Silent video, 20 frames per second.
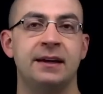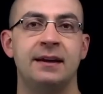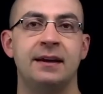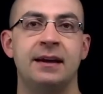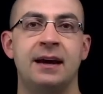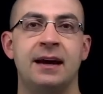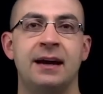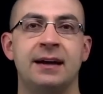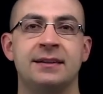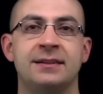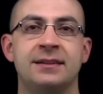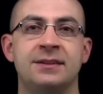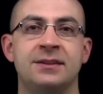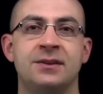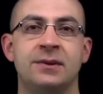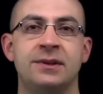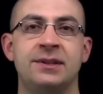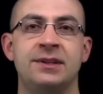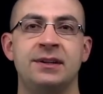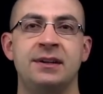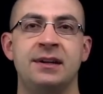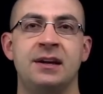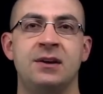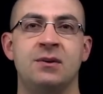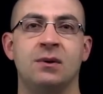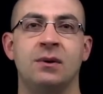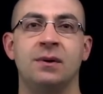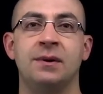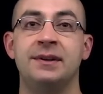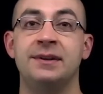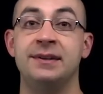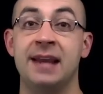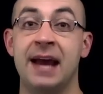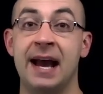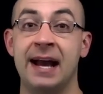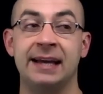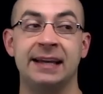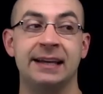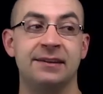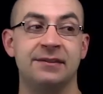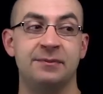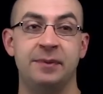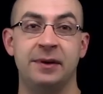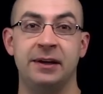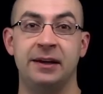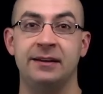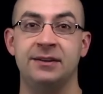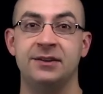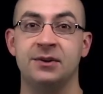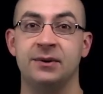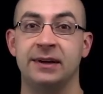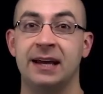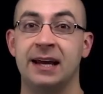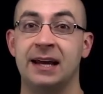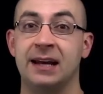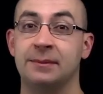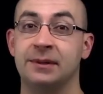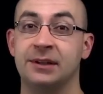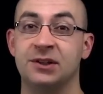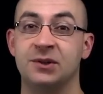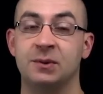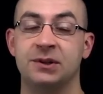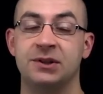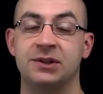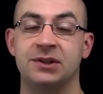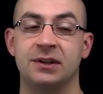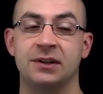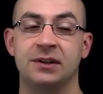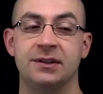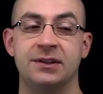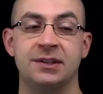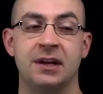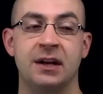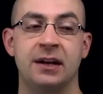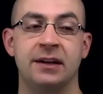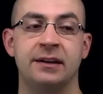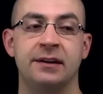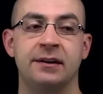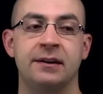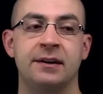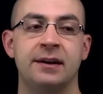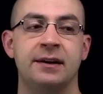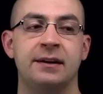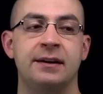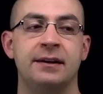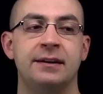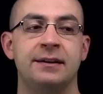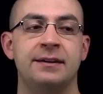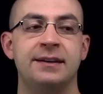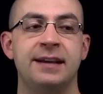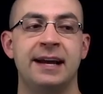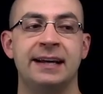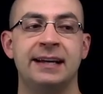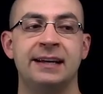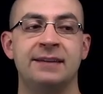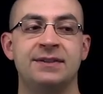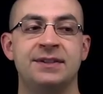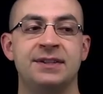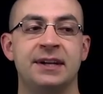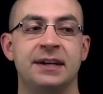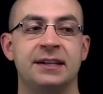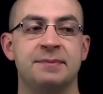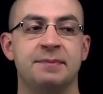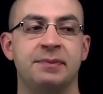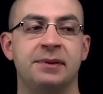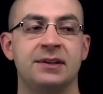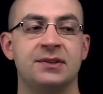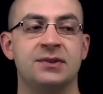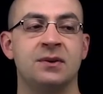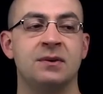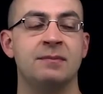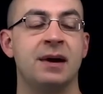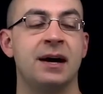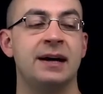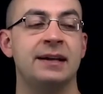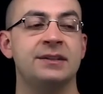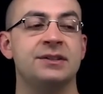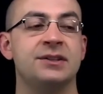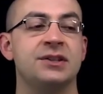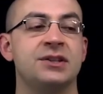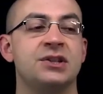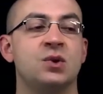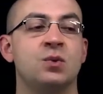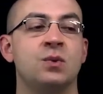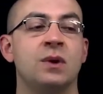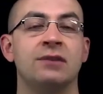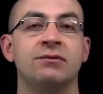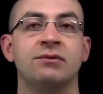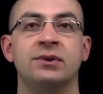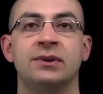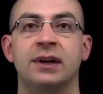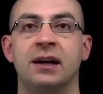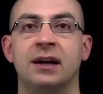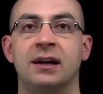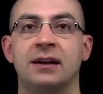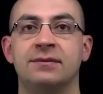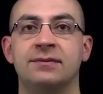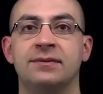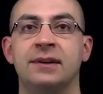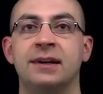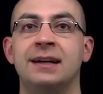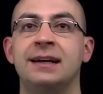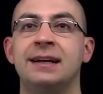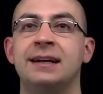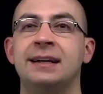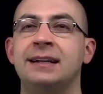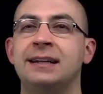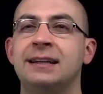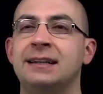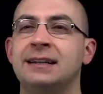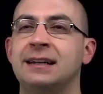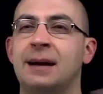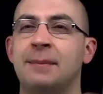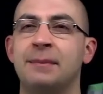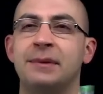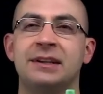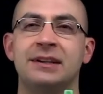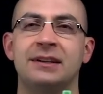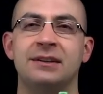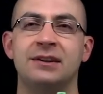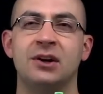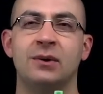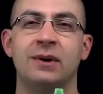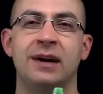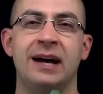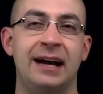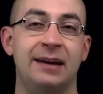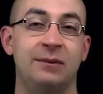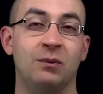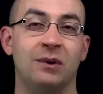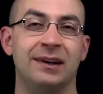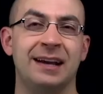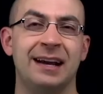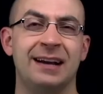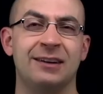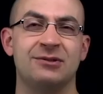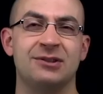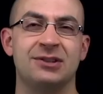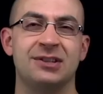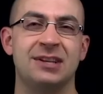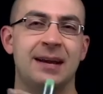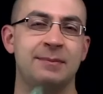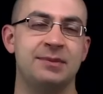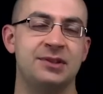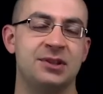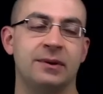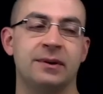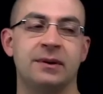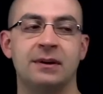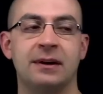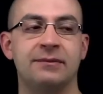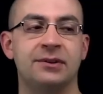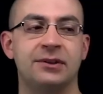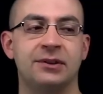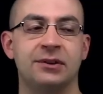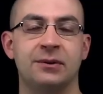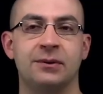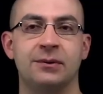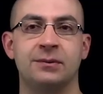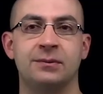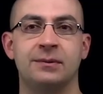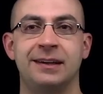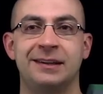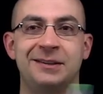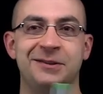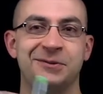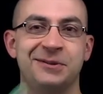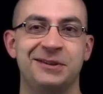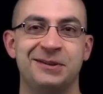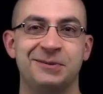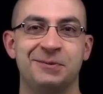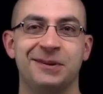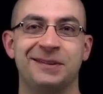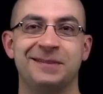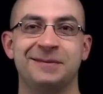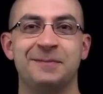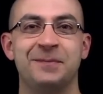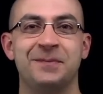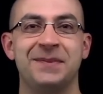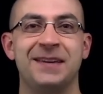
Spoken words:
X is going to equal negative b, so again, I'm going to switch the sign here. Negative 6 plus or minus the square root of, I'm going to go ahead one extra step so I don't have to go and do this one.